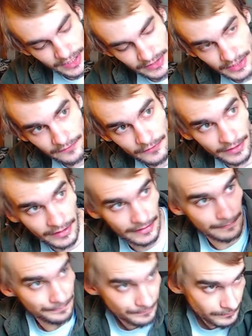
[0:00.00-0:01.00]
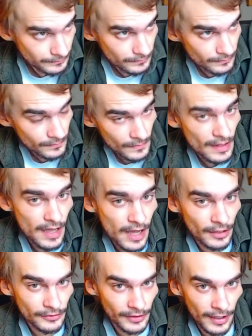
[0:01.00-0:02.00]
I'll forget.
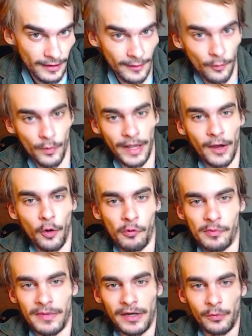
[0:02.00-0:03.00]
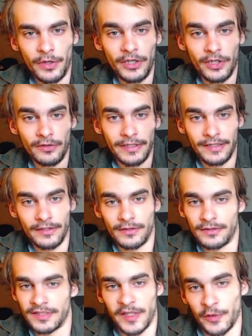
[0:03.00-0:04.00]
I'll when I open my window later,
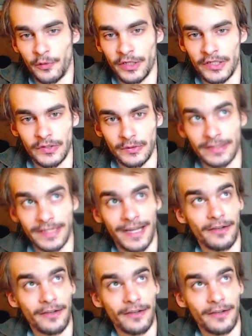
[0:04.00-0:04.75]
because I don't want to do it now.